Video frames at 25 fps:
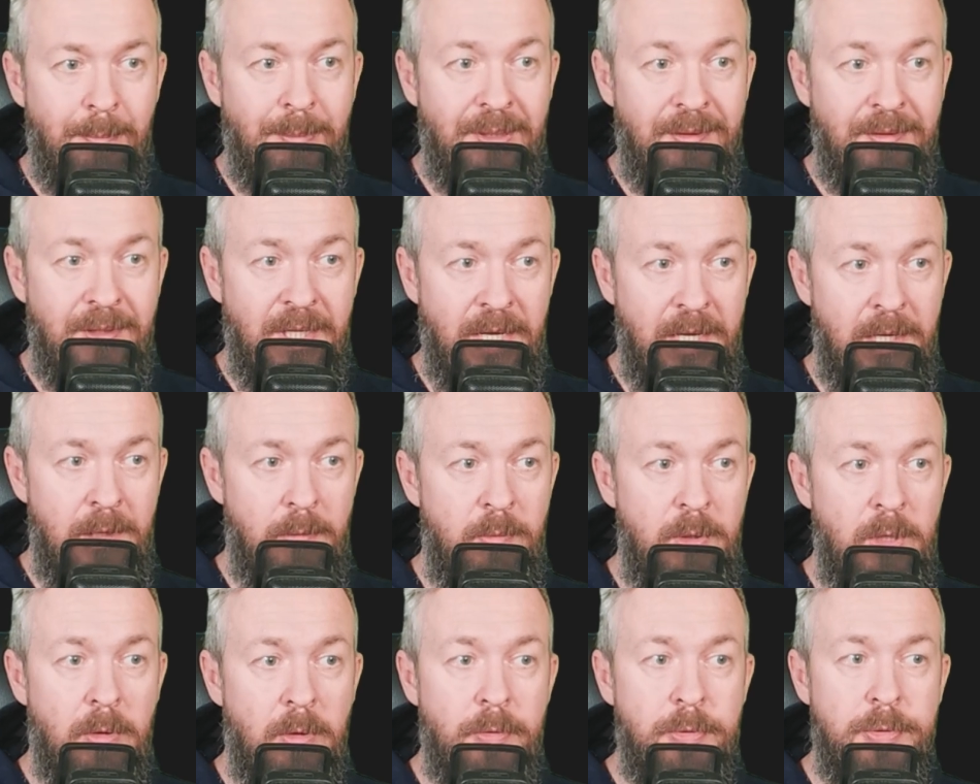But
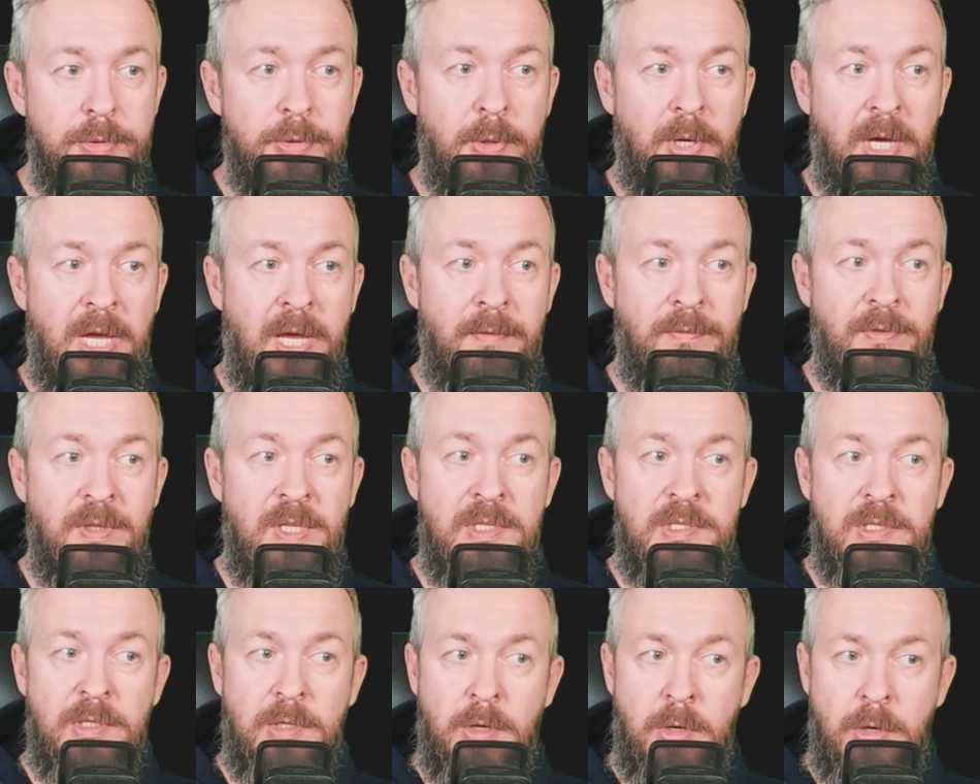then we also have
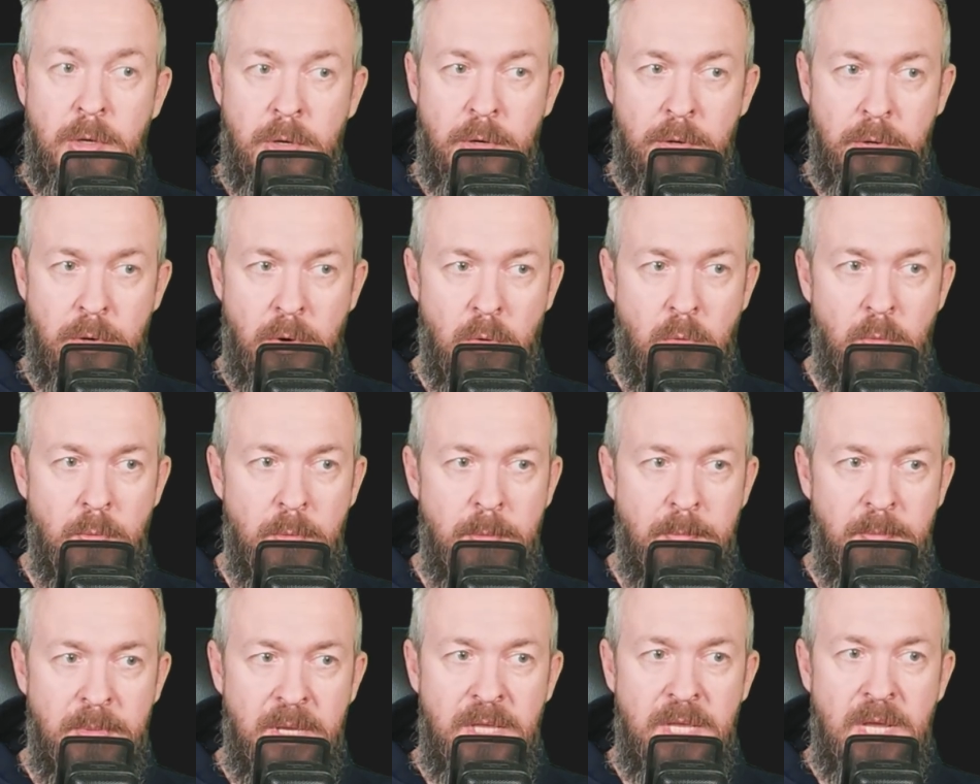this
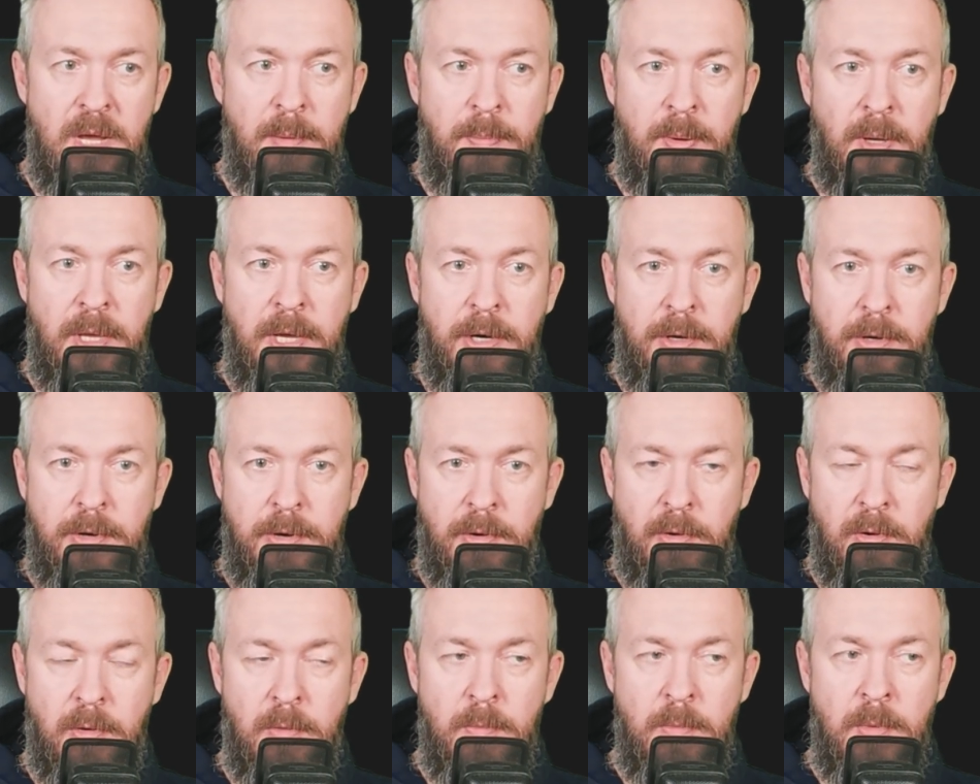Chrome, media player
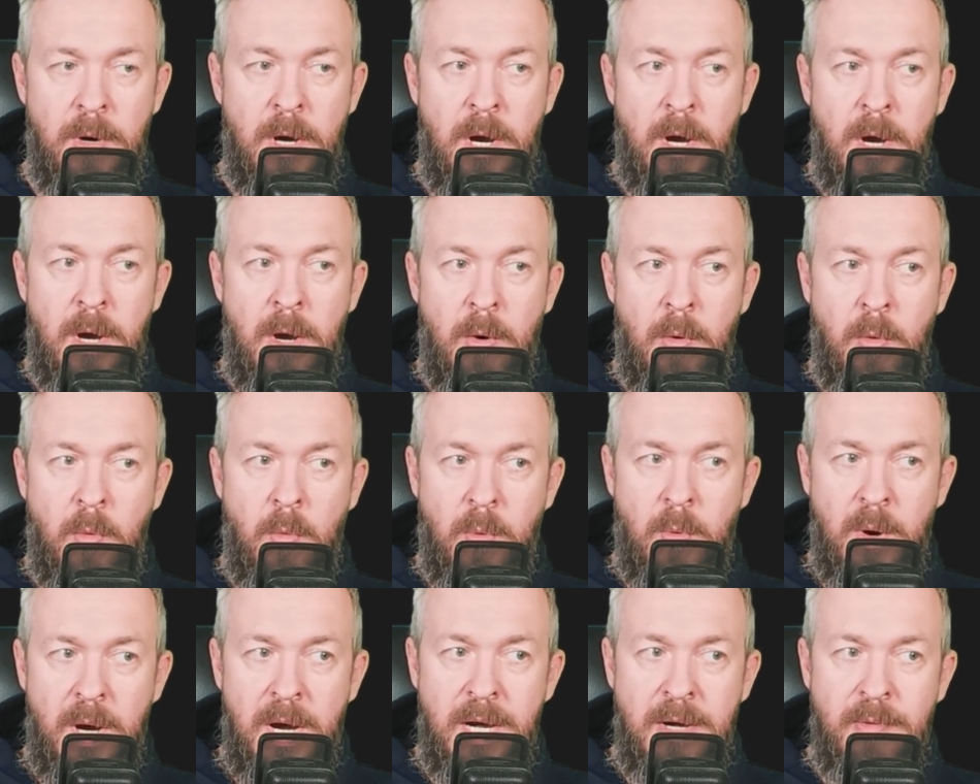Chrome,
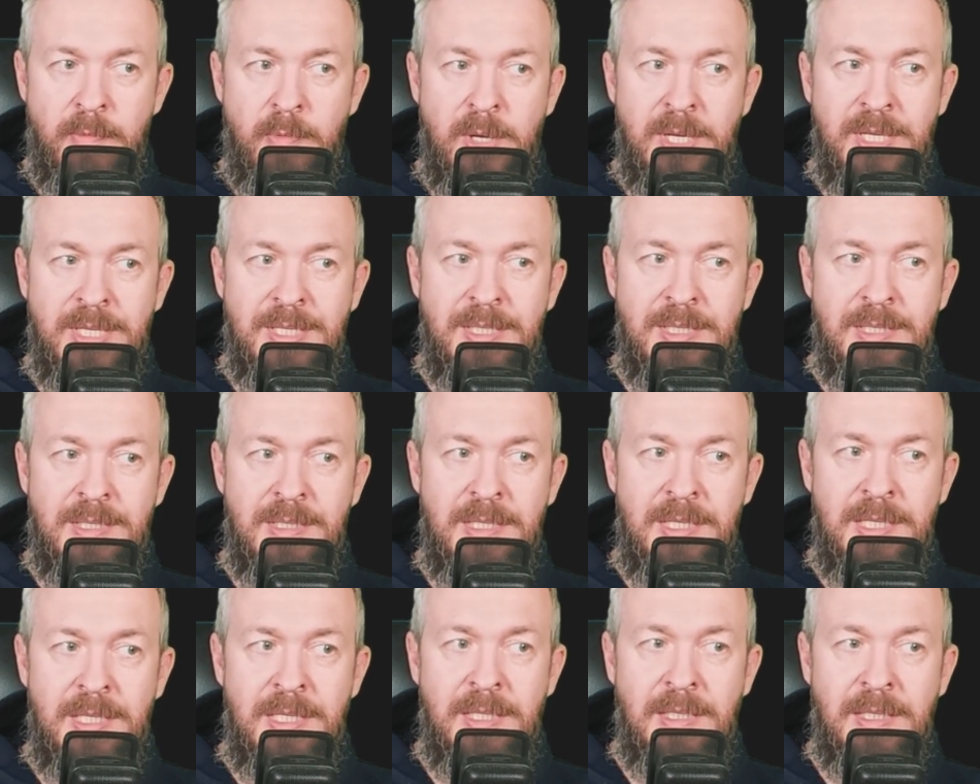where we
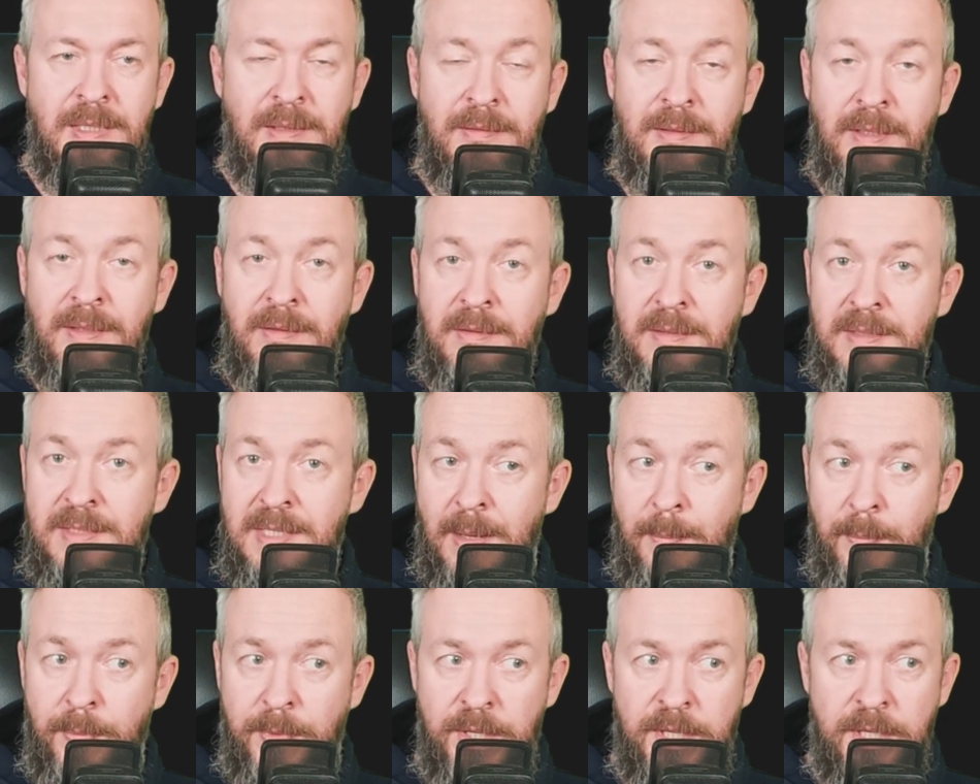see that
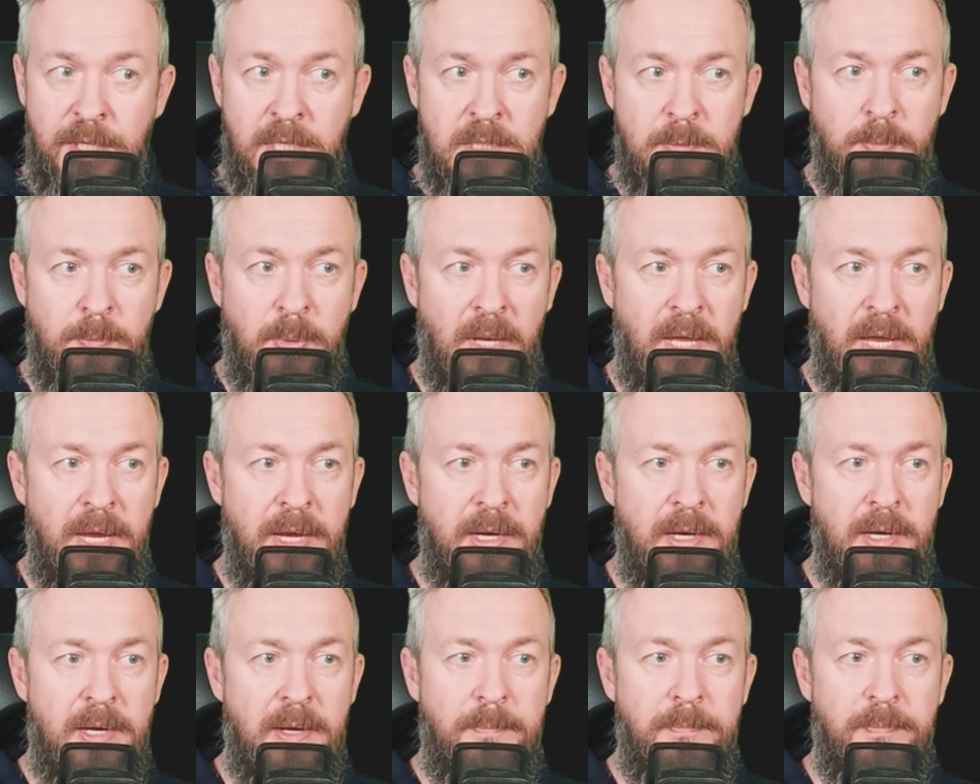something is
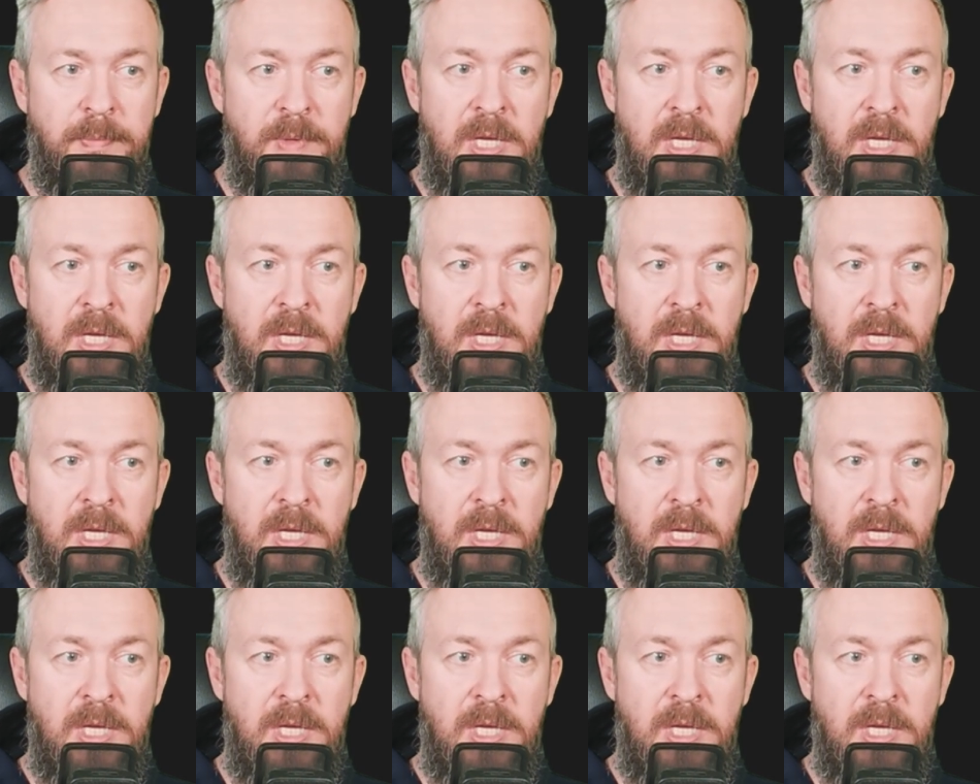playing.